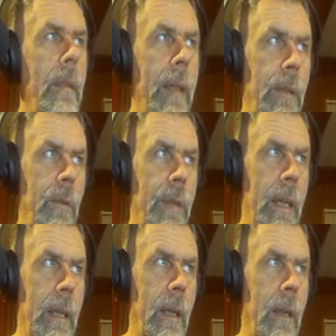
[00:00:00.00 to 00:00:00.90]
that you
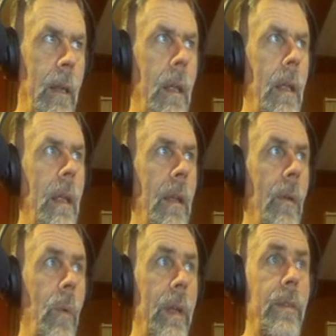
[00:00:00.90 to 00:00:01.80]
take in,
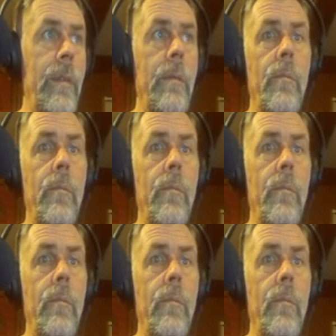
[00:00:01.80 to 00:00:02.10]
which